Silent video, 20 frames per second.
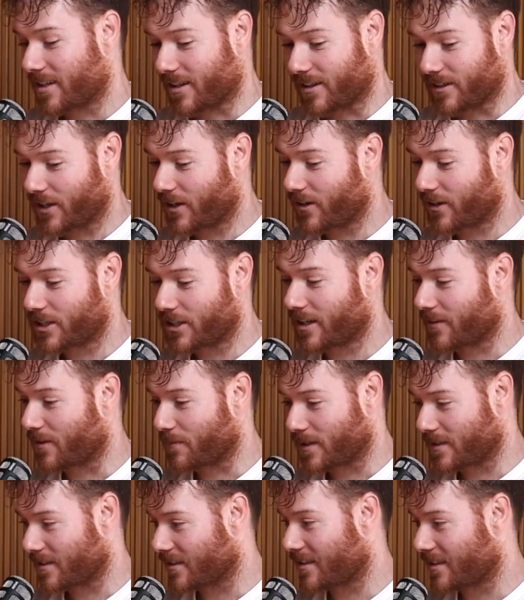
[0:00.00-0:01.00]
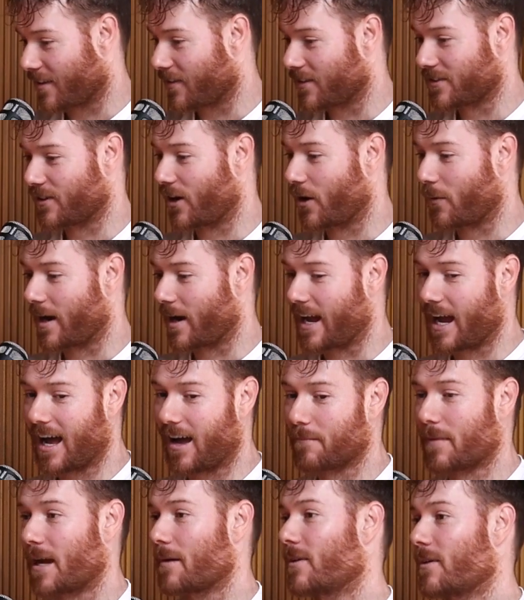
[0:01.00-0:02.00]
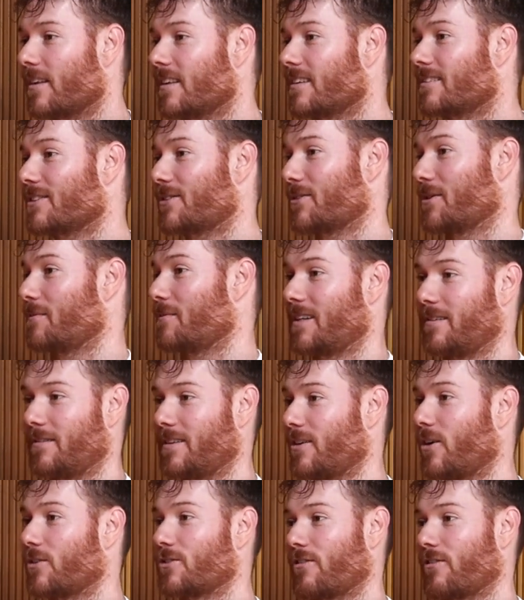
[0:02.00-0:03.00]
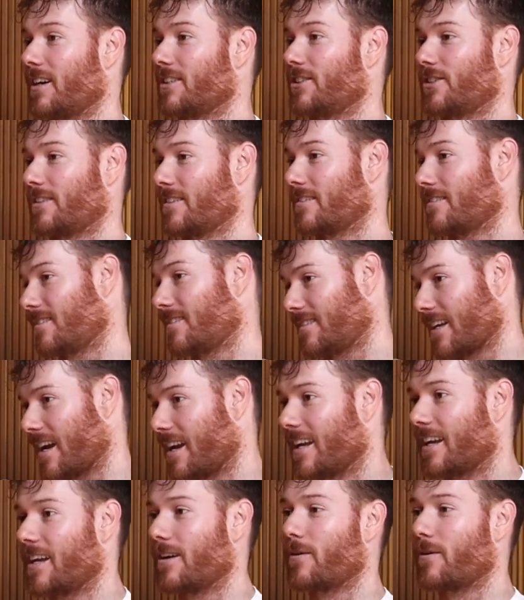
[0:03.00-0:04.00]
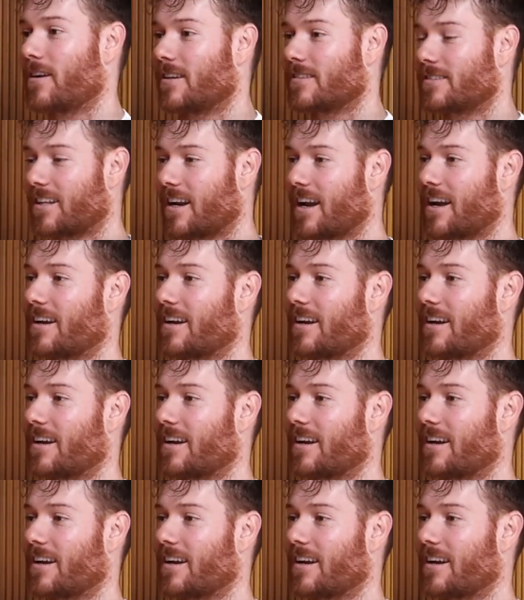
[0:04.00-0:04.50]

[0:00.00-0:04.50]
telling you got to shut the business down, there's no way out. Maybe you listen to them, and Entourage isn't standing here where it is today.